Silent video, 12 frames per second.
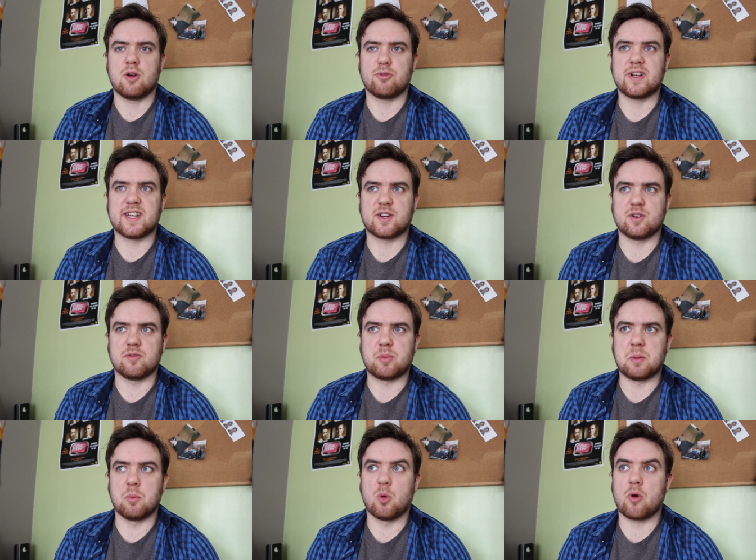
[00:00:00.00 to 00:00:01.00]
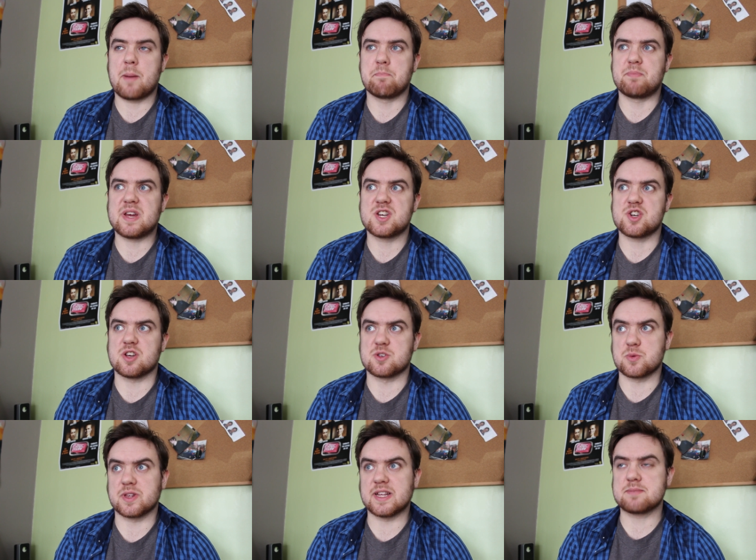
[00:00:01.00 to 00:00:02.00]
Really could have been more ambitious
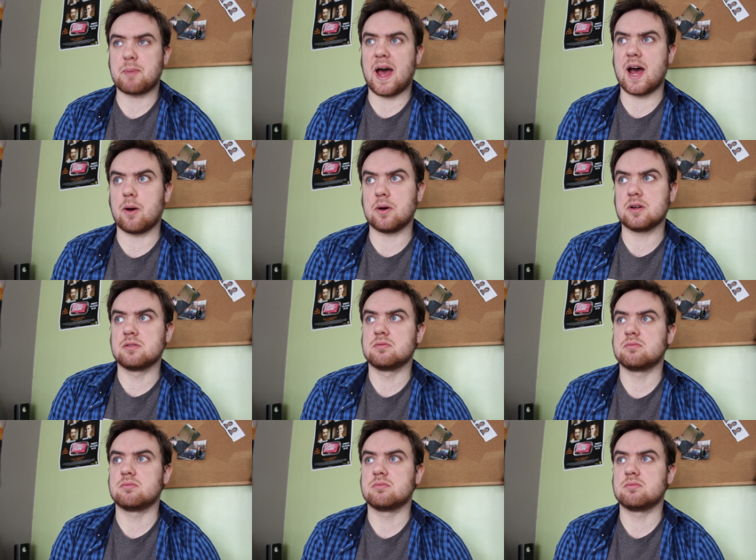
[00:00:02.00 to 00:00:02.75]
with this power.